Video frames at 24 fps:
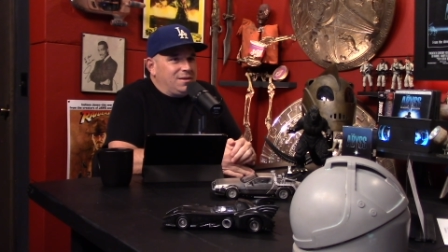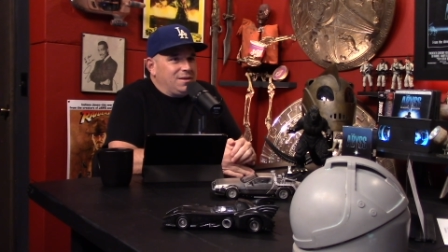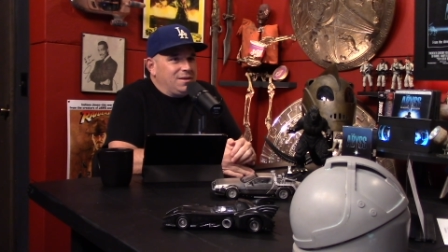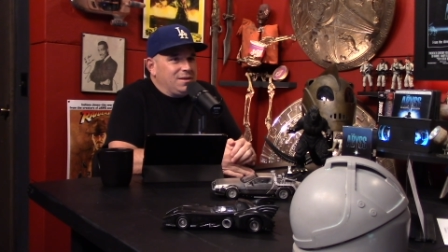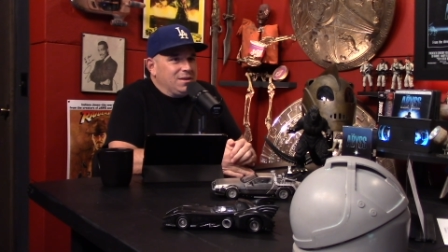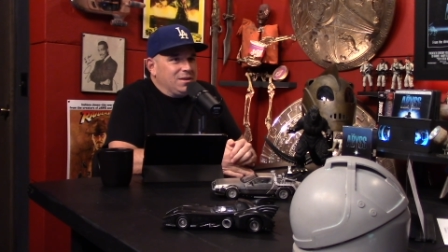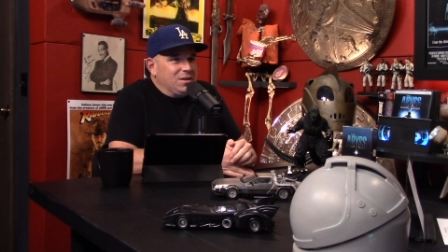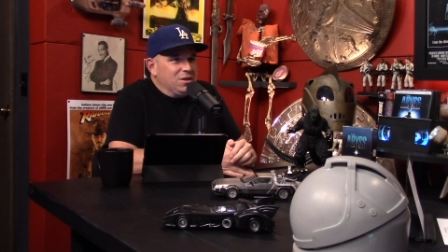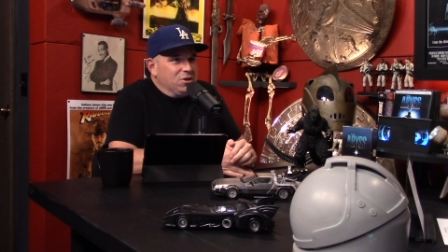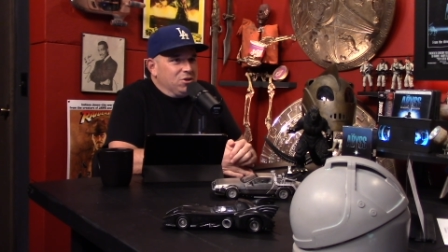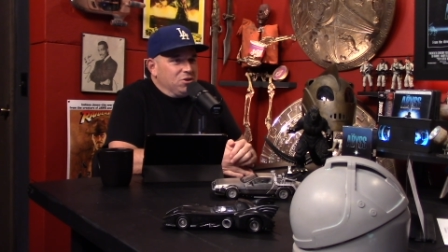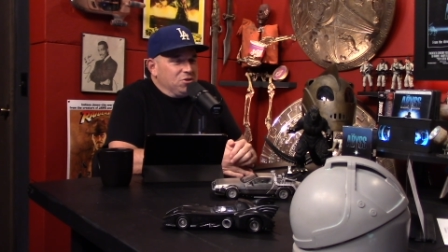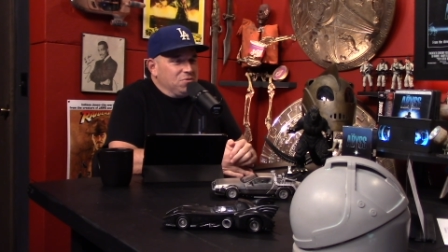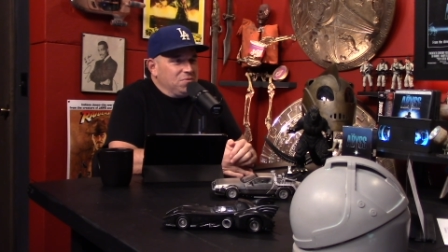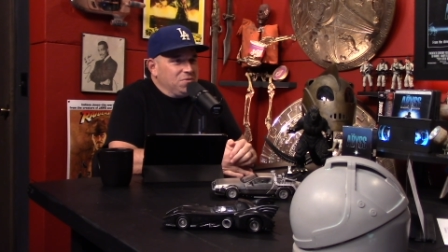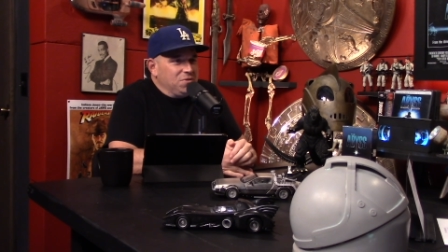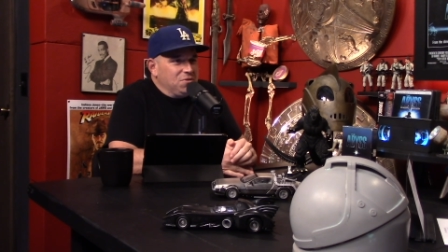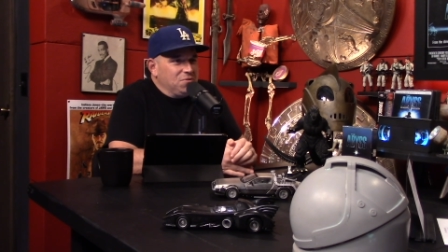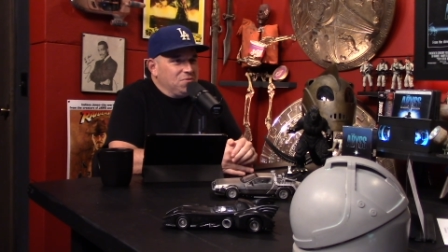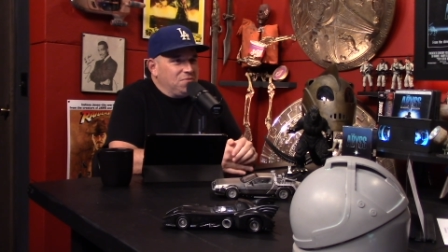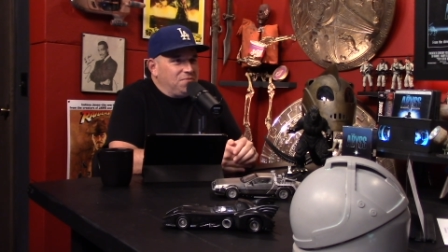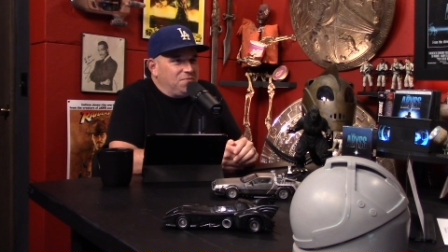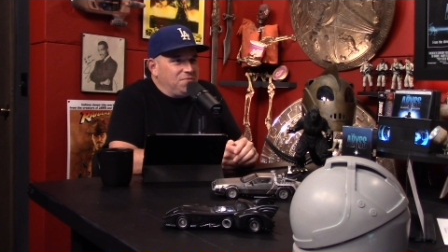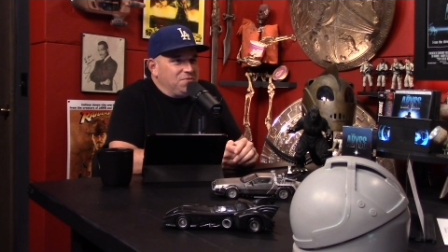
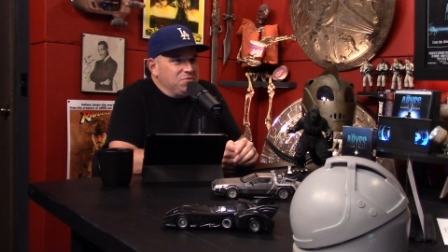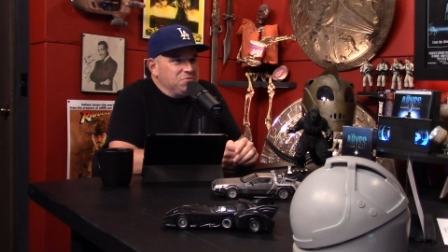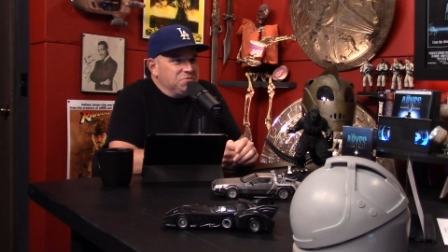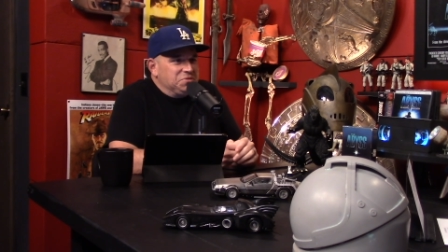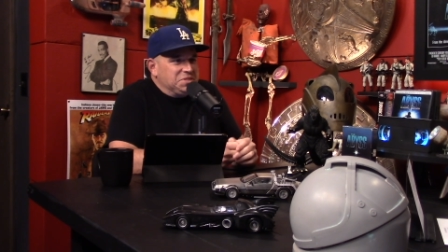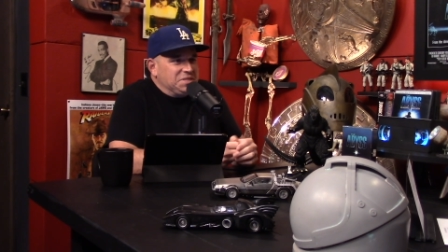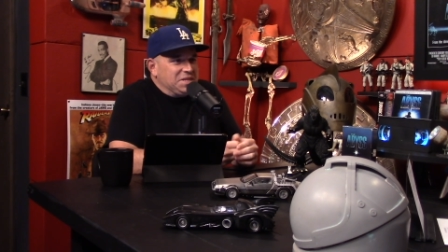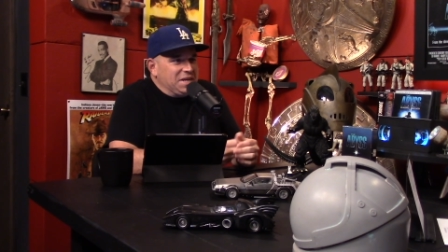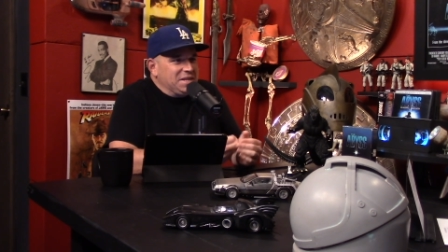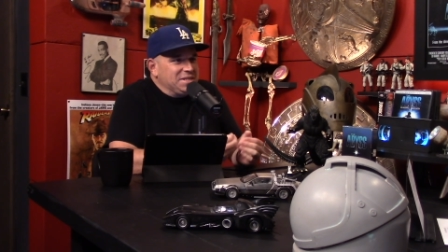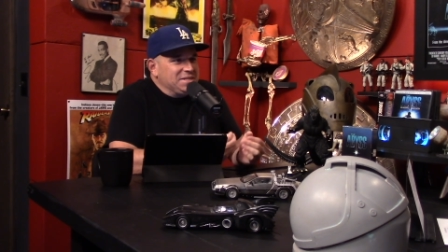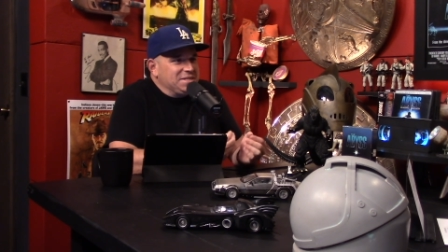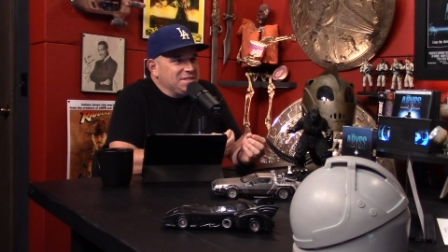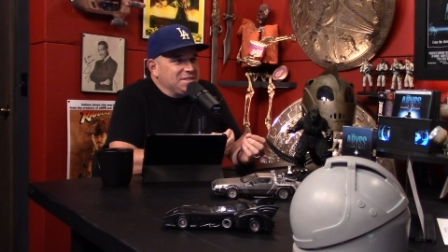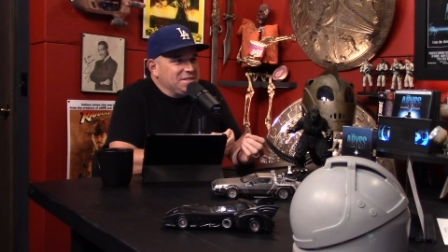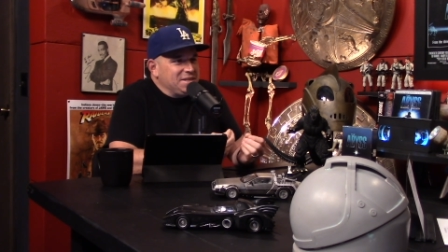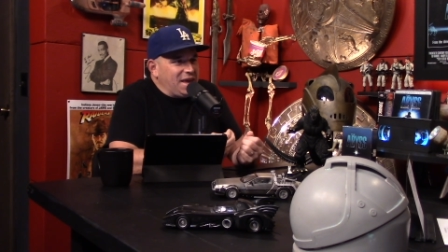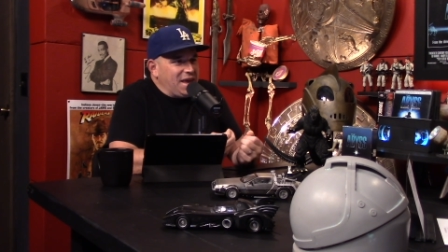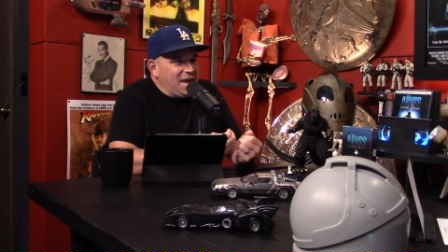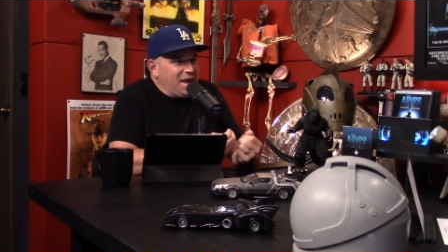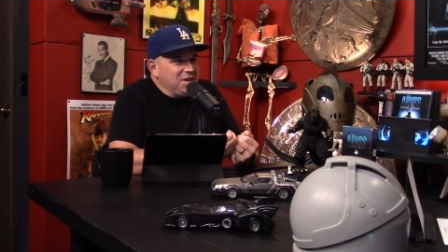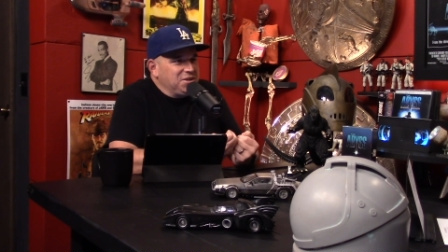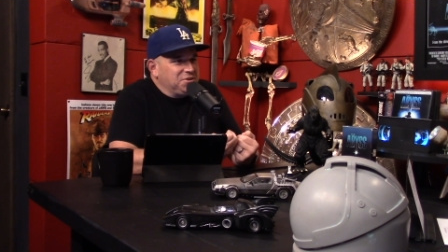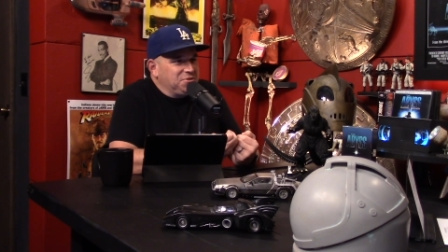you sense the
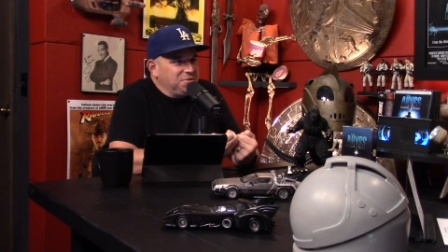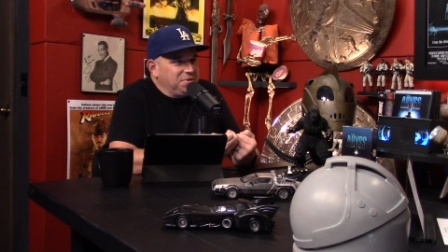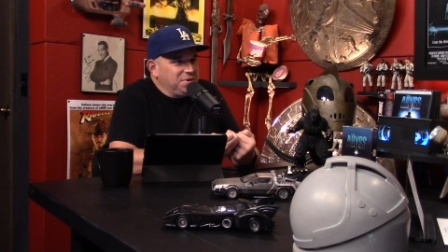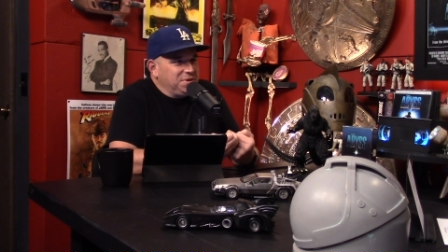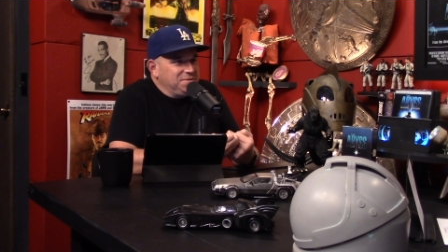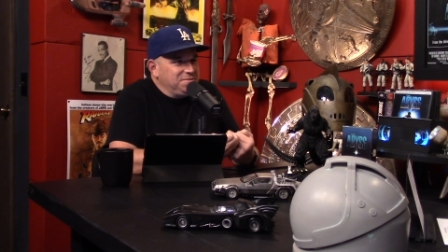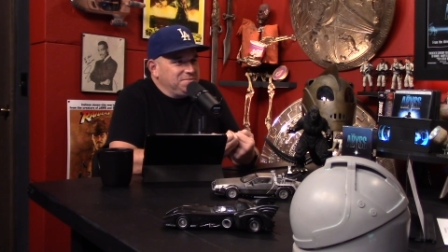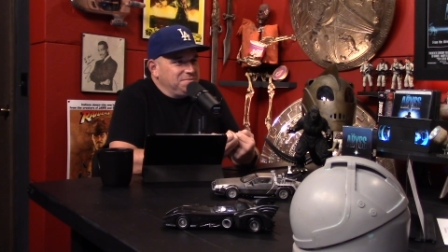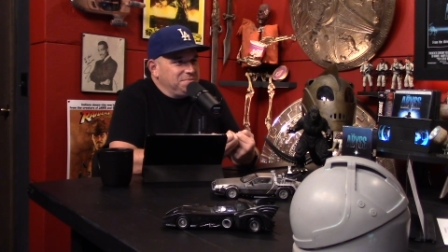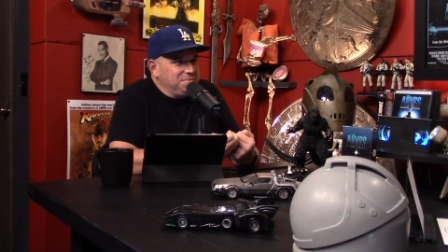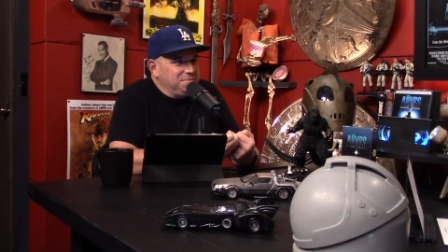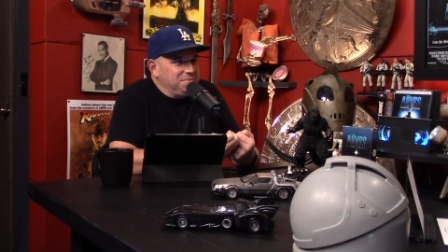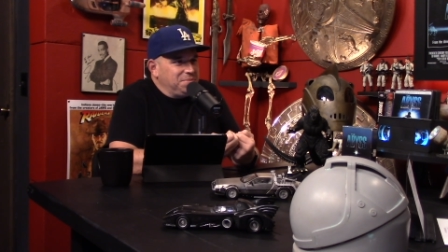hatred,